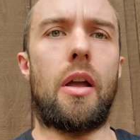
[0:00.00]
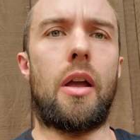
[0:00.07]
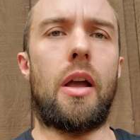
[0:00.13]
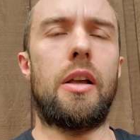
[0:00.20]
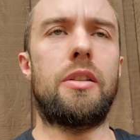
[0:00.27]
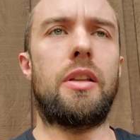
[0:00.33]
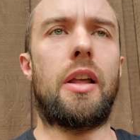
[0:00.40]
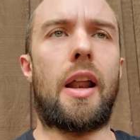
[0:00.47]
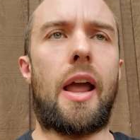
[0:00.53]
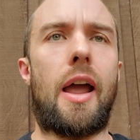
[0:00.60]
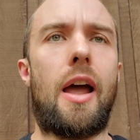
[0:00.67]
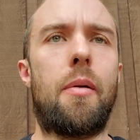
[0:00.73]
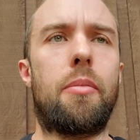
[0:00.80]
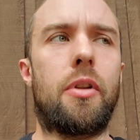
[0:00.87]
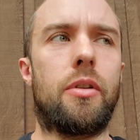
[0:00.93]
as that
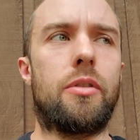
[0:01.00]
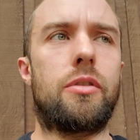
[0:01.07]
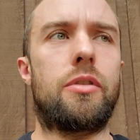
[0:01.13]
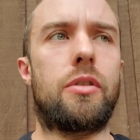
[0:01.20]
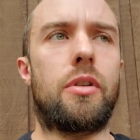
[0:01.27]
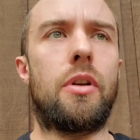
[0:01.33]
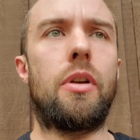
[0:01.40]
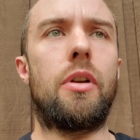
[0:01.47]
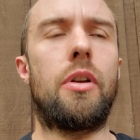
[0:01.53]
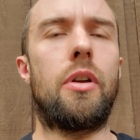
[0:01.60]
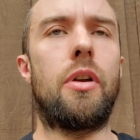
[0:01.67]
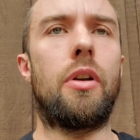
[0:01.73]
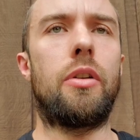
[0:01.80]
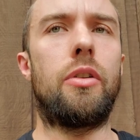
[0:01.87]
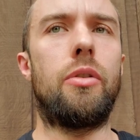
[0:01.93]
happens,
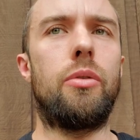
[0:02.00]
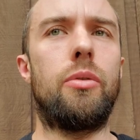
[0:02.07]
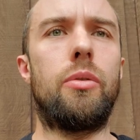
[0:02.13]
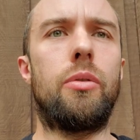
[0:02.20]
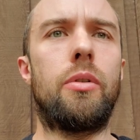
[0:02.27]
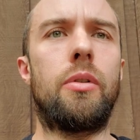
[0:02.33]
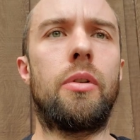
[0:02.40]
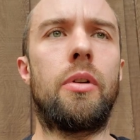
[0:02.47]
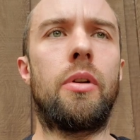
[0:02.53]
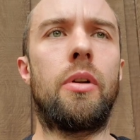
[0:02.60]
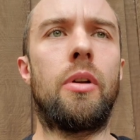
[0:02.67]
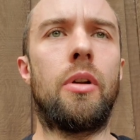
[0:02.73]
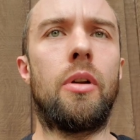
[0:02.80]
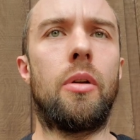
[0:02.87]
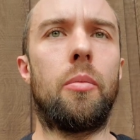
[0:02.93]
you
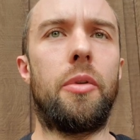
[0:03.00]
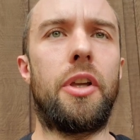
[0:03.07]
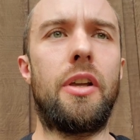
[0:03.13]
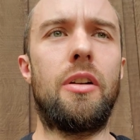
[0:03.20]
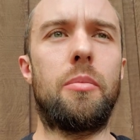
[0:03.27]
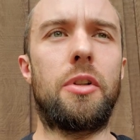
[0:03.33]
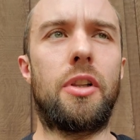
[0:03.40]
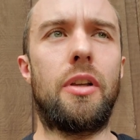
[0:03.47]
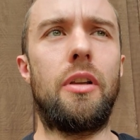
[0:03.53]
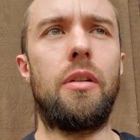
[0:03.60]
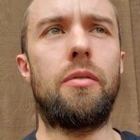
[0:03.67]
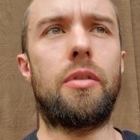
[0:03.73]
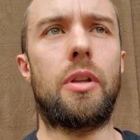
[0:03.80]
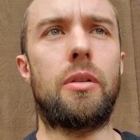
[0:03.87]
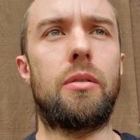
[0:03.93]
begin to
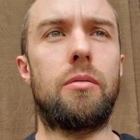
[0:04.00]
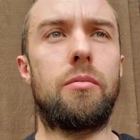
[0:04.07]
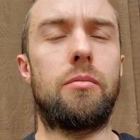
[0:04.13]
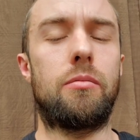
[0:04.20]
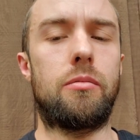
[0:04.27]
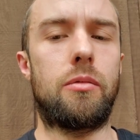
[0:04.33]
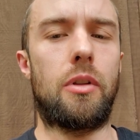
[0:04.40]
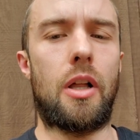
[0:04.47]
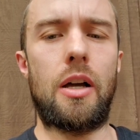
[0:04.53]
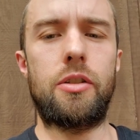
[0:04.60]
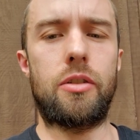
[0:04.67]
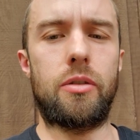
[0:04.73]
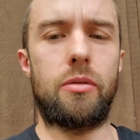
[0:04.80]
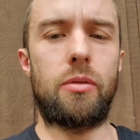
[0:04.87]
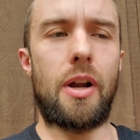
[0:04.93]
believe that
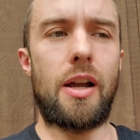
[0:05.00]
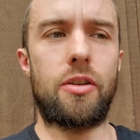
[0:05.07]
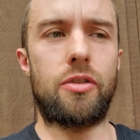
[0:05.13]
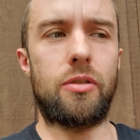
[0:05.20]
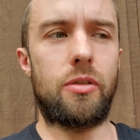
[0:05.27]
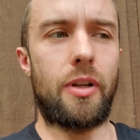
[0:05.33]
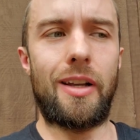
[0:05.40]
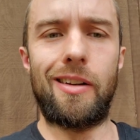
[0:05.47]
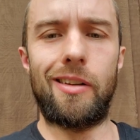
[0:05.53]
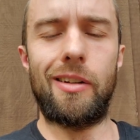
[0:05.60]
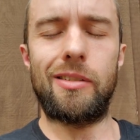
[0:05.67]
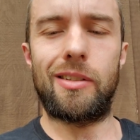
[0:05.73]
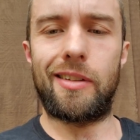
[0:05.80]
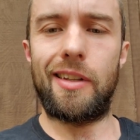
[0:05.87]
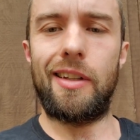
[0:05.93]
logical, rational,
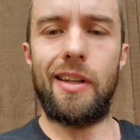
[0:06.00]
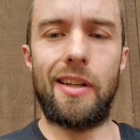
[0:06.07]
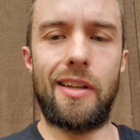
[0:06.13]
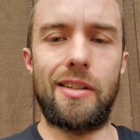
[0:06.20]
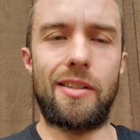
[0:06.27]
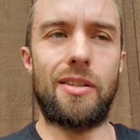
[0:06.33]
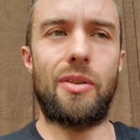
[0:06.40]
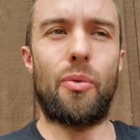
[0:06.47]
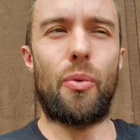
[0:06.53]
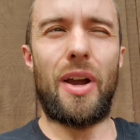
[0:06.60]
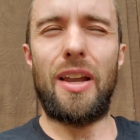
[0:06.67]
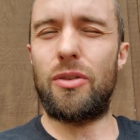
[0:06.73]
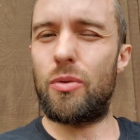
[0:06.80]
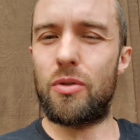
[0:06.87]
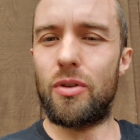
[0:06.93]
analytical thinking is the
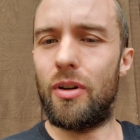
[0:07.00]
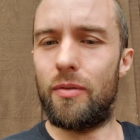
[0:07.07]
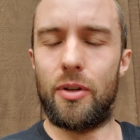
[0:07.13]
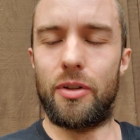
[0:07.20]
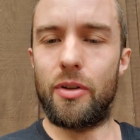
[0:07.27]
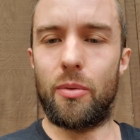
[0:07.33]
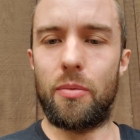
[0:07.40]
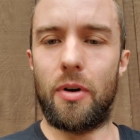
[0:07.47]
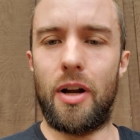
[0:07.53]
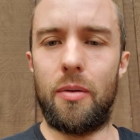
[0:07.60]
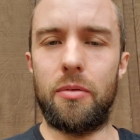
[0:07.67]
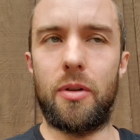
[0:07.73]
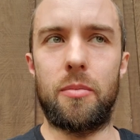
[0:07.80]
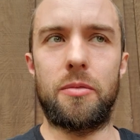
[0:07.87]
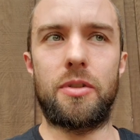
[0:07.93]
way to solve all your
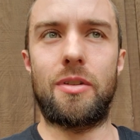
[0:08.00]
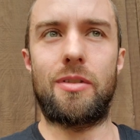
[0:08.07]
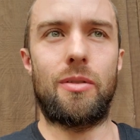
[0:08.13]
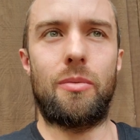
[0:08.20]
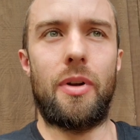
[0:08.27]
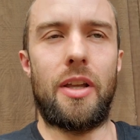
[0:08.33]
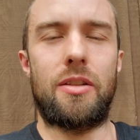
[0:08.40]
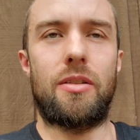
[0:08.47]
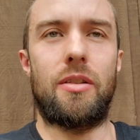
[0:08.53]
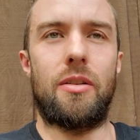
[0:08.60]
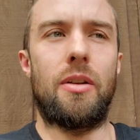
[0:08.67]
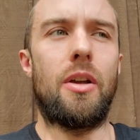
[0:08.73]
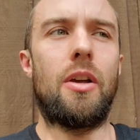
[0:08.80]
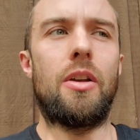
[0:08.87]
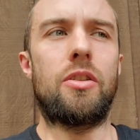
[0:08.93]
problems. It's the
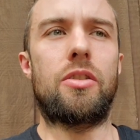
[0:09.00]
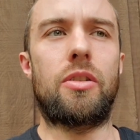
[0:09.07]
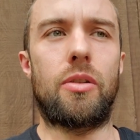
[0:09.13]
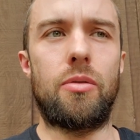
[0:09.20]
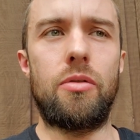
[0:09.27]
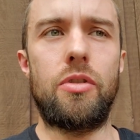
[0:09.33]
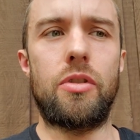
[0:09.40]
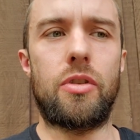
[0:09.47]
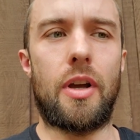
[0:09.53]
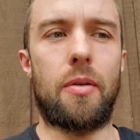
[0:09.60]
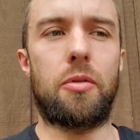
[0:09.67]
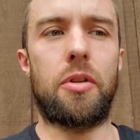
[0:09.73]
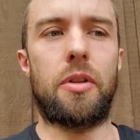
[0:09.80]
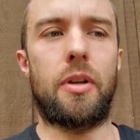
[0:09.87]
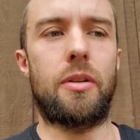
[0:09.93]
solution to
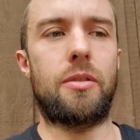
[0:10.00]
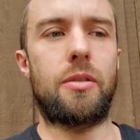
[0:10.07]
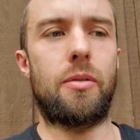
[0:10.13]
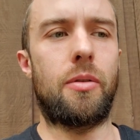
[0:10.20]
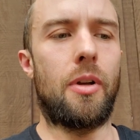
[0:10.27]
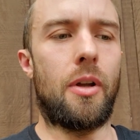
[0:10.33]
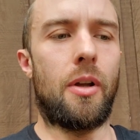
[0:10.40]
everything. So